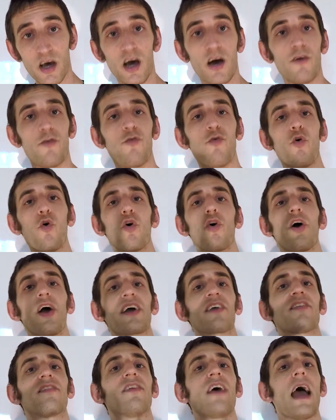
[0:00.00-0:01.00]
For
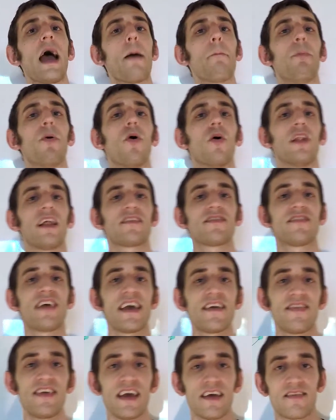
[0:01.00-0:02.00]
example, let's
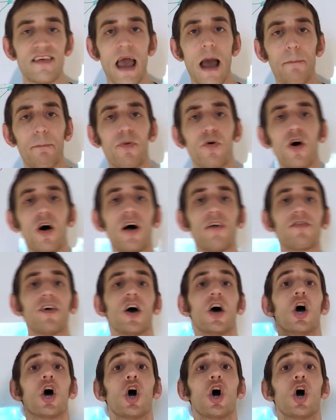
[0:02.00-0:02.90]
take the example of